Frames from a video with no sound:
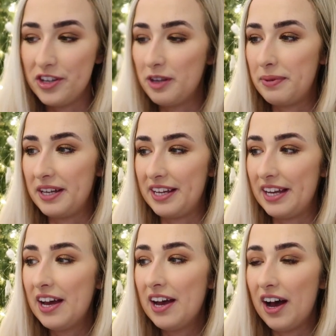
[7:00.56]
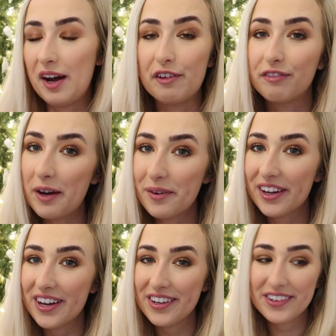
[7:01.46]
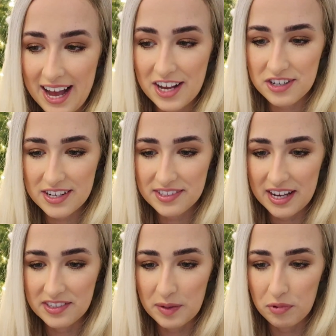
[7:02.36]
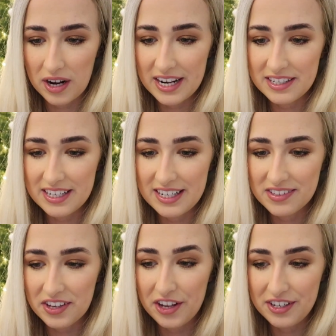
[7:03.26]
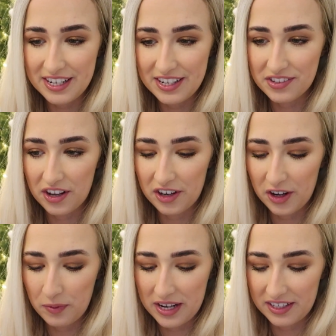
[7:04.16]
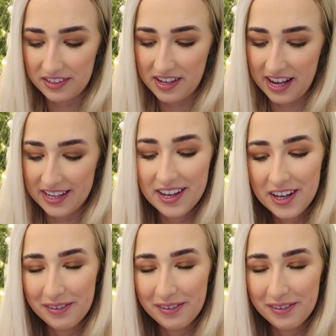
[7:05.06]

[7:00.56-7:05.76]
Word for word: you be our flower girl? It actually says, a bride needs her niece on her wedding day.